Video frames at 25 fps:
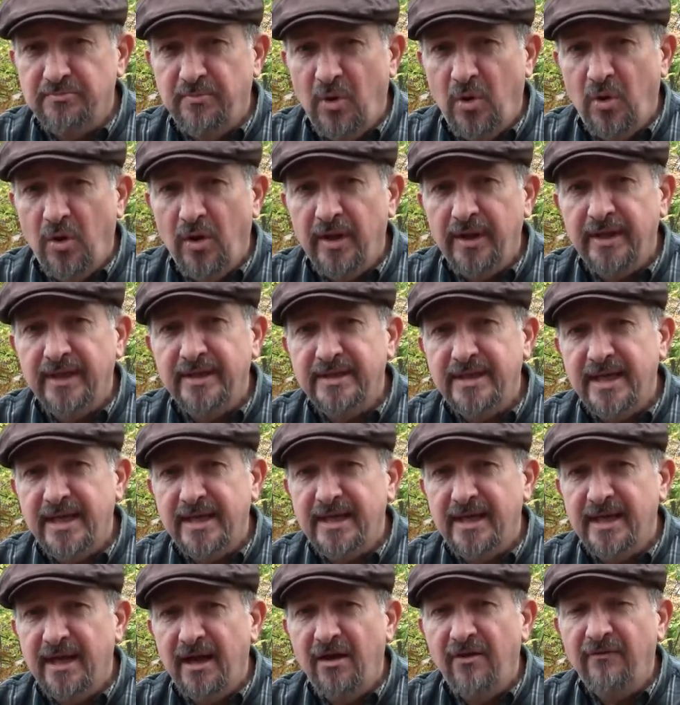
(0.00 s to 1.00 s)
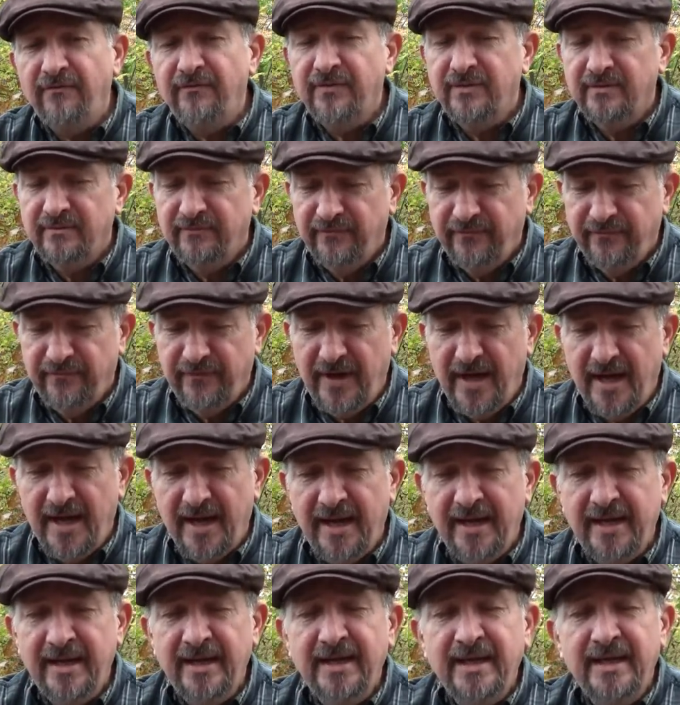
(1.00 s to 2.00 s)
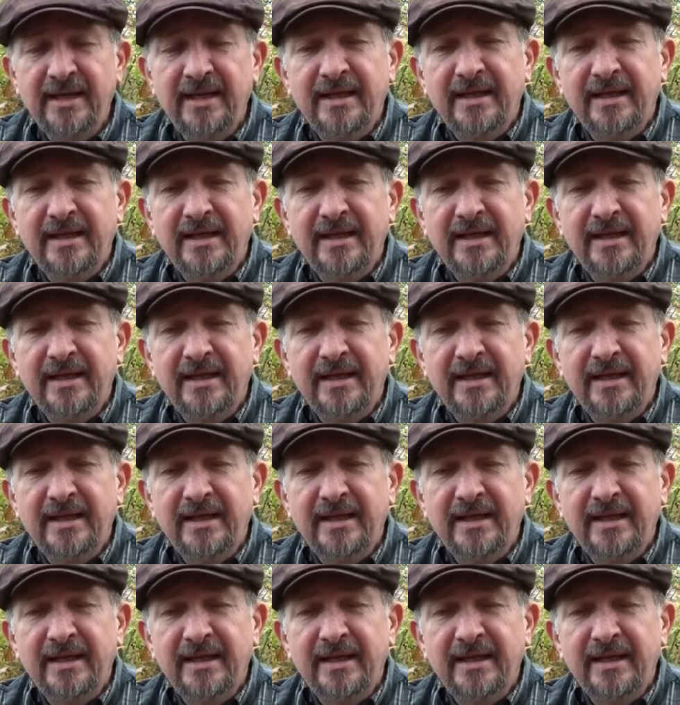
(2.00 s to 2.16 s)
boiling and take it off, fine.